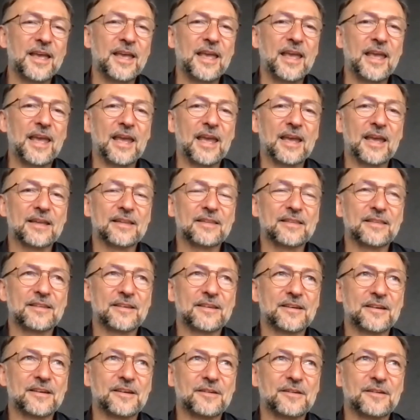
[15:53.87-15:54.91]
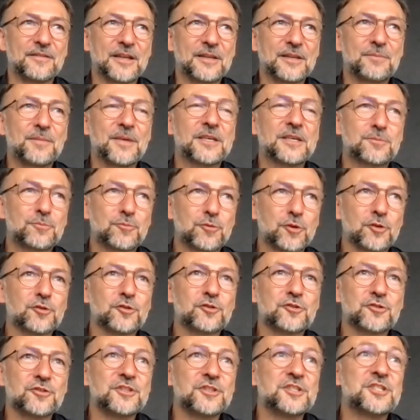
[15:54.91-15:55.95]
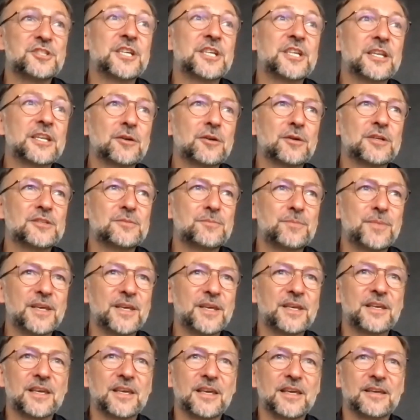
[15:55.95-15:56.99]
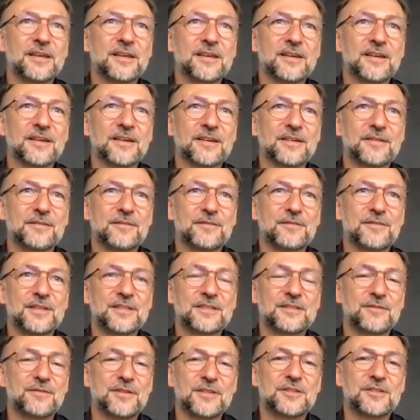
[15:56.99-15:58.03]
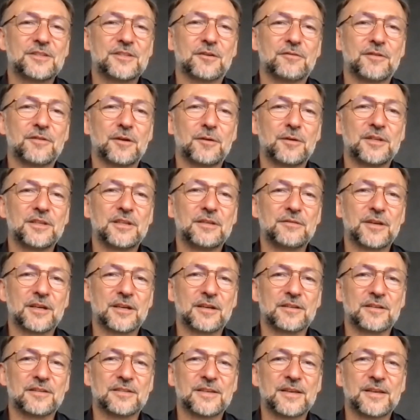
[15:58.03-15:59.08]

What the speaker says: And that makes production, generally speaking, this year very difficult.